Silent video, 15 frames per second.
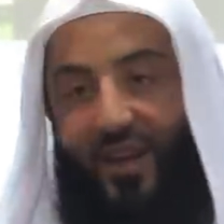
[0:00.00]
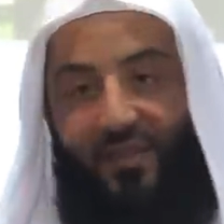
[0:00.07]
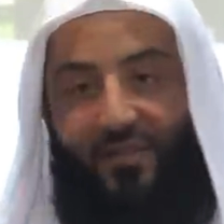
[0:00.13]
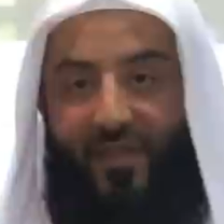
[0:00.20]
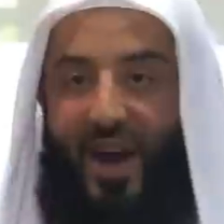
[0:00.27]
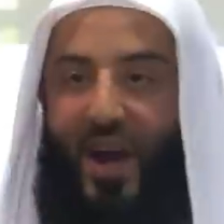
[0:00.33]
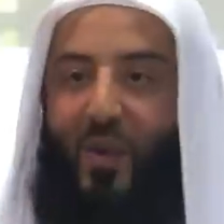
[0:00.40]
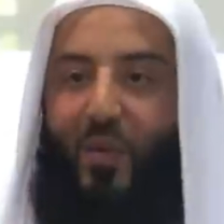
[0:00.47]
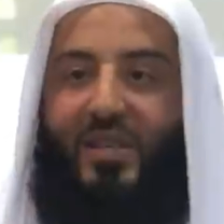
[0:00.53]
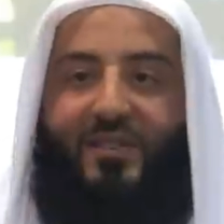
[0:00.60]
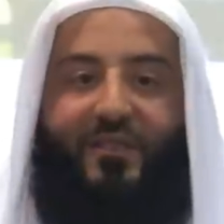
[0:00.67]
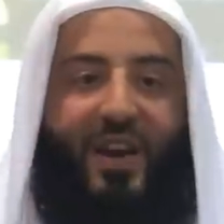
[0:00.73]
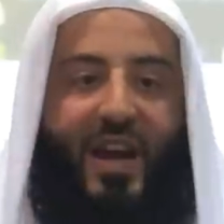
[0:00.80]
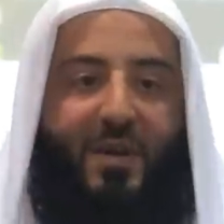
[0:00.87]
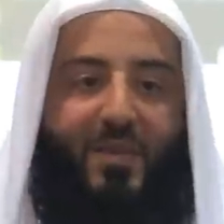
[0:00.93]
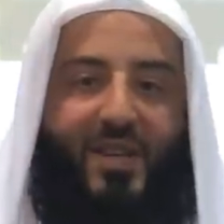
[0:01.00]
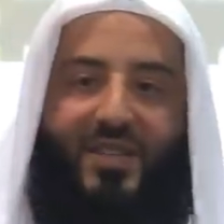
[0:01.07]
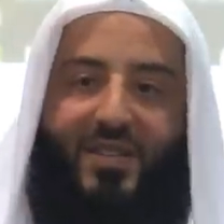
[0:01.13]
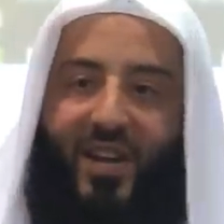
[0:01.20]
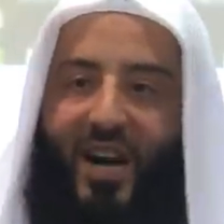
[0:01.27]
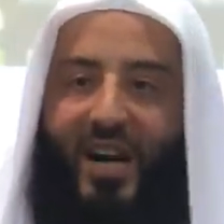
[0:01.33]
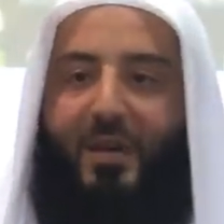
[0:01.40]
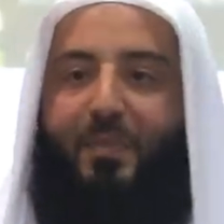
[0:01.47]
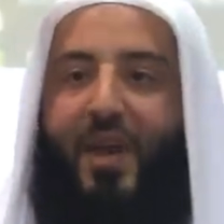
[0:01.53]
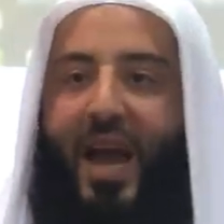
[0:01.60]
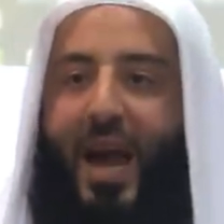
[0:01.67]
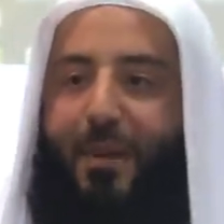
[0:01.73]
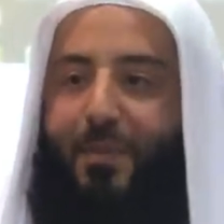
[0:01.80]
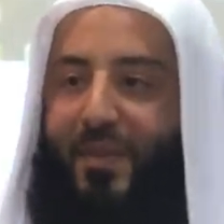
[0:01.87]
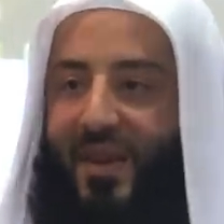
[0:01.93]
if I was famous, I'd be
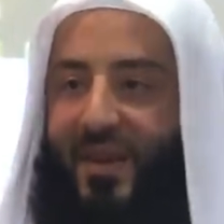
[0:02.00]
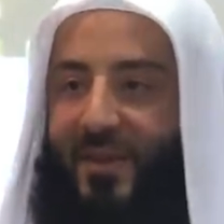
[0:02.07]
happy.